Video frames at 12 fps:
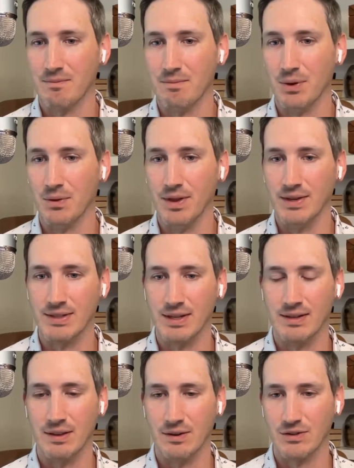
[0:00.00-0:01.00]
build this
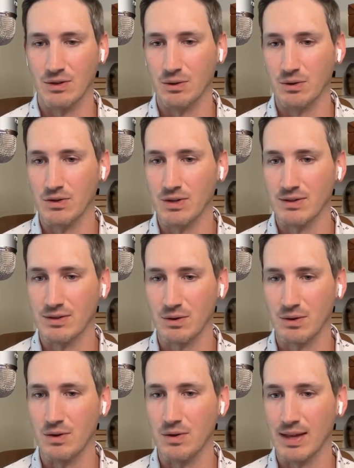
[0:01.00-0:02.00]
into their solutions, or
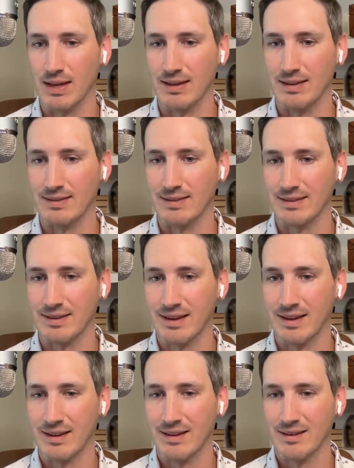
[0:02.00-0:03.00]
do you think it's
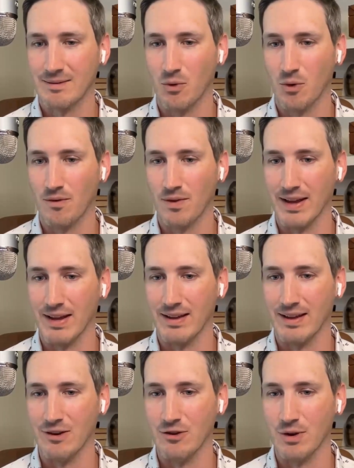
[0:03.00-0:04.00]
more of
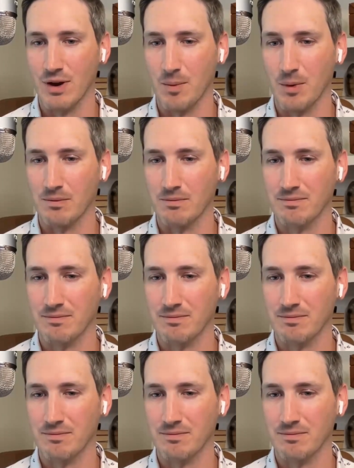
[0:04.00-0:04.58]
a newcomer